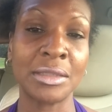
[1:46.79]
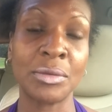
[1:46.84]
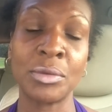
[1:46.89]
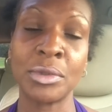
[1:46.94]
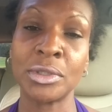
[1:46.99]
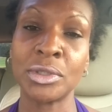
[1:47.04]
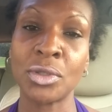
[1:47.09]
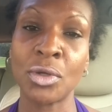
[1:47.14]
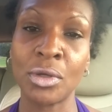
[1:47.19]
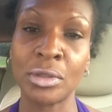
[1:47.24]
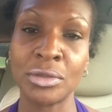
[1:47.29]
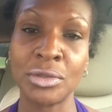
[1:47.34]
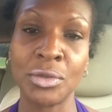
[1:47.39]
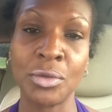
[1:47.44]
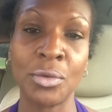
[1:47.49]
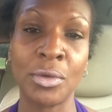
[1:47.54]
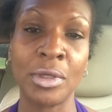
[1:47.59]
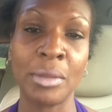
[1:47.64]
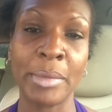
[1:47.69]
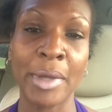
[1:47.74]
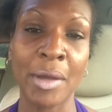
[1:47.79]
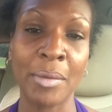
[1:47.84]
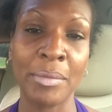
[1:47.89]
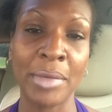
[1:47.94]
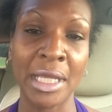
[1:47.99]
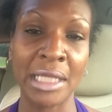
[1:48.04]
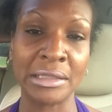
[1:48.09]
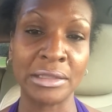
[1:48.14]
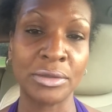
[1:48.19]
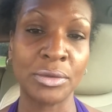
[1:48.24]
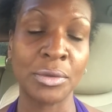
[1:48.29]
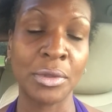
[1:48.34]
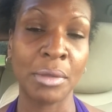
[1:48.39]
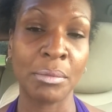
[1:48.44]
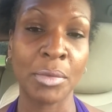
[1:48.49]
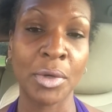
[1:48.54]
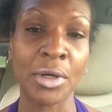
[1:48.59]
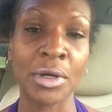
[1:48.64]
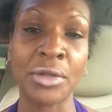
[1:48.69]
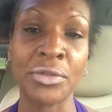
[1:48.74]
I want to talk to you all about manslaughter
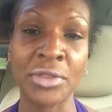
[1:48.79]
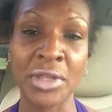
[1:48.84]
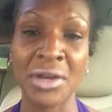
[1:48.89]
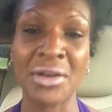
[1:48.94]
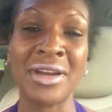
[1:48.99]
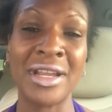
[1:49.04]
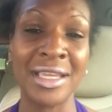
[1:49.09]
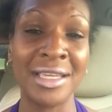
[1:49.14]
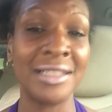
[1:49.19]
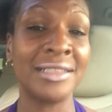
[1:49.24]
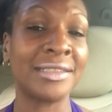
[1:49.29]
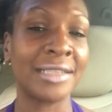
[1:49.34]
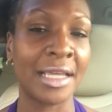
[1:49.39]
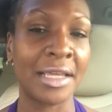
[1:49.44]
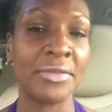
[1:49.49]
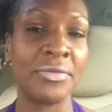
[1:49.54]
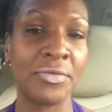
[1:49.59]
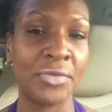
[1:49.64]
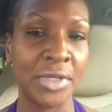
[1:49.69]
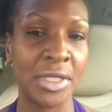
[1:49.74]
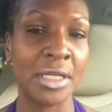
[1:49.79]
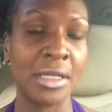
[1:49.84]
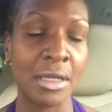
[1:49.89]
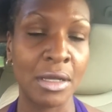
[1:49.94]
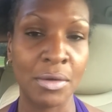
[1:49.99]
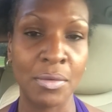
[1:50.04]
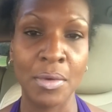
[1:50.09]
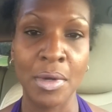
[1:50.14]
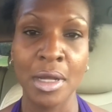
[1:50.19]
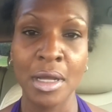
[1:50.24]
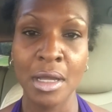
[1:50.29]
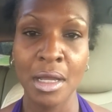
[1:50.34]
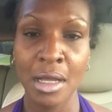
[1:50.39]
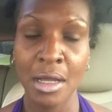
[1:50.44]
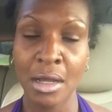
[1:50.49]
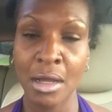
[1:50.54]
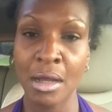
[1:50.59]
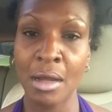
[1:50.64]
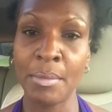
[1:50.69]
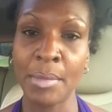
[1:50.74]
and murder. There is a video
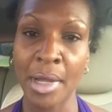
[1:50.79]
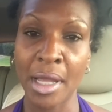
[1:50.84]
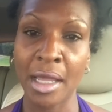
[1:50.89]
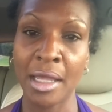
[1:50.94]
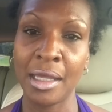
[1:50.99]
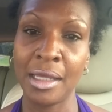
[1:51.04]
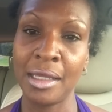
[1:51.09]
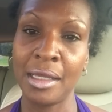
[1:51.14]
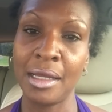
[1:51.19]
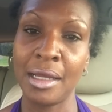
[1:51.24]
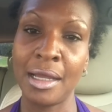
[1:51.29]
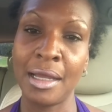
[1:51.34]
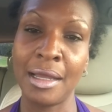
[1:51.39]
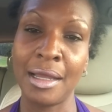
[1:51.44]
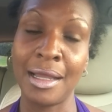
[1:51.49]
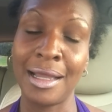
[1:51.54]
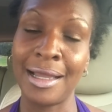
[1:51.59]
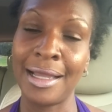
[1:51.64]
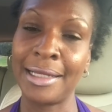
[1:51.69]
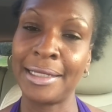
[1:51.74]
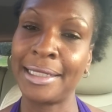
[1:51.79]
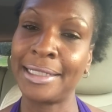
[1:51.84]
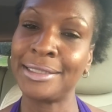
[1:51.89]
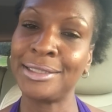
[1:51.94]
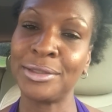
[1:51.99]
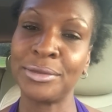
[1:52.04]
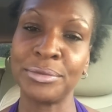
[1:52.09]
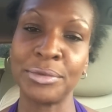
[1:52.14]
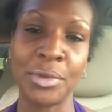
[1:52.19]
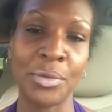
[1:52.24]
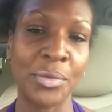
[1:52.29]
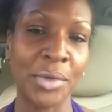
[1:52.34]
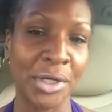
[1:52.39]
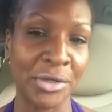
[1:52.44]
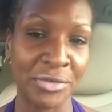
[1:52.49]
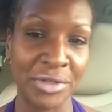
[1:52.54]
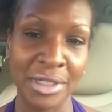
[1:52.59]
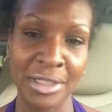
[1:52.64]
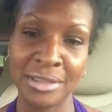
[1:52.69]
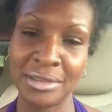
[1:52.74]
on my, I don't know
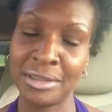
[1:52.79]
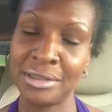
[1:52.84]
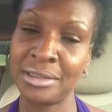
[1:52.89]
where it is.